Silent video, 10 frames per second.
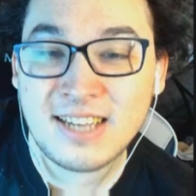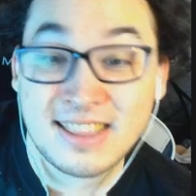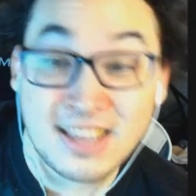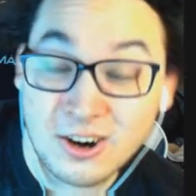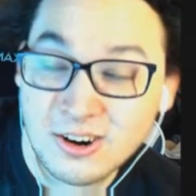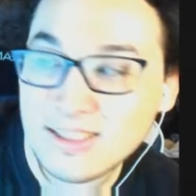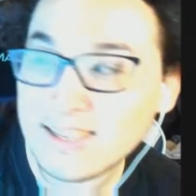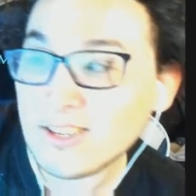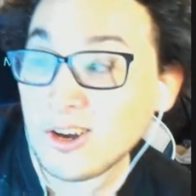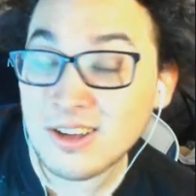that heartless
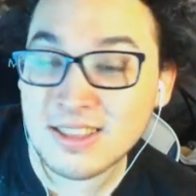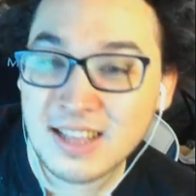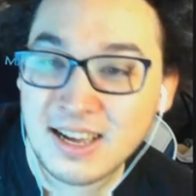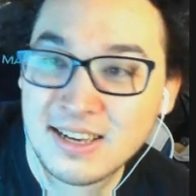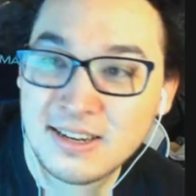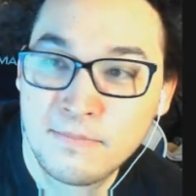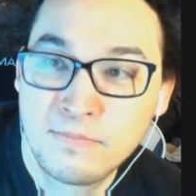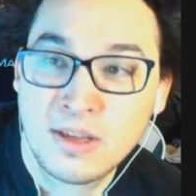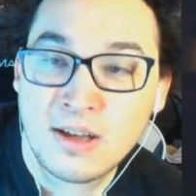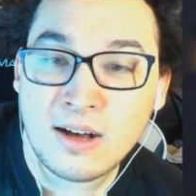online.
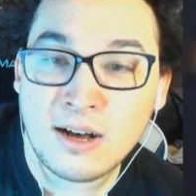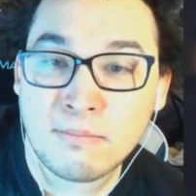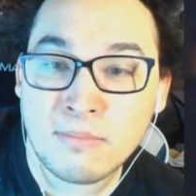Um,